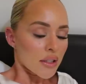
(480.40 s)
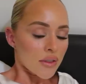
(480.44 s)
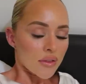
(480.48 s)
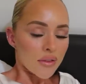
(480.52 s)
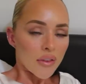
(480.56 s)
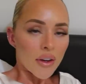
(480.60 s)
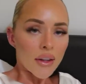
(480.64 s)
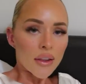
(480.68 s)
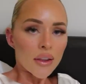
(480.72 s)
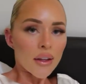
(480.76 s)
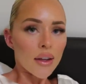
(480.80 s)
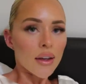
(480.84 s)
and
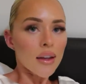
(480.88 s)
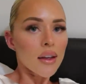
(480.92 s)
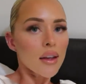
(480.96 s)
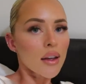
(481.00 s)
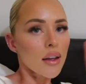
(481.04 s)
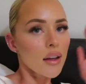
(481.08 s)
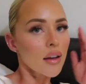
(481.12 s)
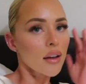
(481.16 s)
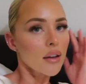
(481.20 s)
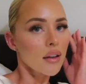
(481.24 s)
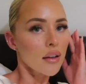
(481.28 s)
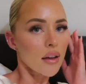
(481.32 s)

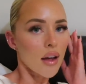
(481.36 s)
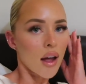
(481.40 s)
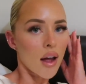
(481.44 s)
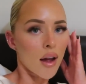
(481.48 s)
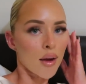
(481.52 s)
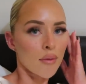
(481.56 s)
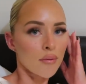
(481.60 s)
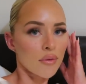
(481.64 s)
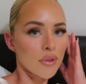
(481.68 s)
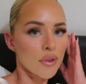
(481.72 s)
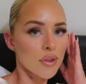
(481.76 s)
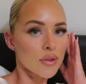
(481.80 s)
friendly.
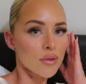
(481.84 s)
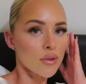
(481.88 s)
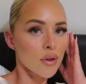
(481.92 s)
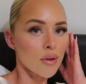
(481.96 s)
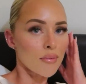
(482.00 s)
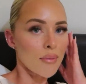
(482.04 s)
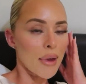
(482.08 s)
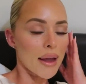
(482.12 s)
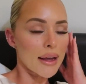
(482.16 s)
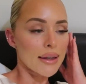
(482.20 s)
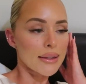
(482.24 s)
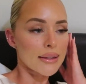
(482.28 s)
Views are
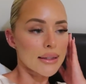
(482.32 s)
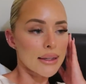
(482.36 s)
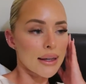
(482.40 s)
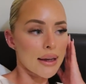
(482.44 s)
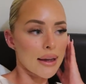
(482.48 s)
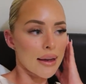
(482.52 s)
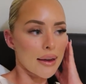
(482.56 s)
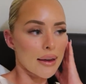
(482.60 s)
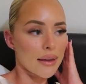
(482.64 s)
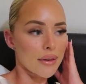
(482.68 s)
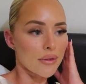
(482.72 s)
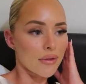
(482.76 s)

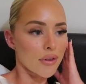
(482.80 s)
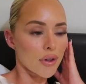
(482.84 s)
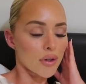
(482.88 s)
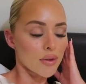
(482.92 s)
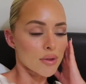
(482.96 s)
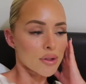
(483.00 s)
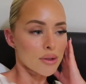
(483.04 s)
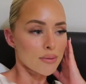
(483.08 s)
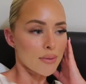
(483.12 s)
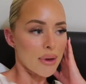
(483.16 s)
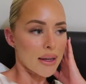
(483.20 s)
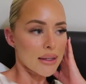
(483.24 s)
amazing. Food
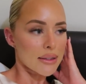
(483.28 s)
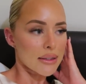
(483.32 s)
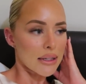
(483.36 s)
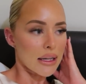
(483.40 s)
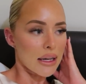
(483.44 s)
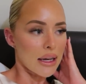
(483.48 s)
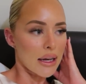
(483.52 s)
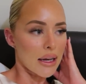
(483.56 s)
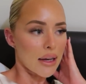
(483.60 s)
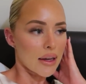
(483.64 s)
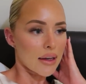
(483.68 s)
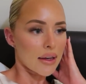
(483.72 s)
was
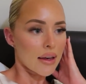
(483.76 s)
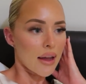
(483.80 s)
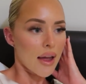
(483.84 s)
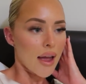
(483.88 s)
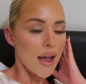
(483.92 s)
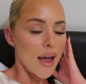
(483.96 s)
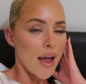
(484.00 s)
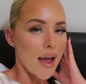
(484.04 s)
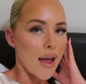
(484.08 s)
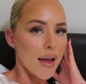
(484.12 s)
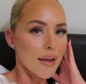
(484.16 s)
amazing.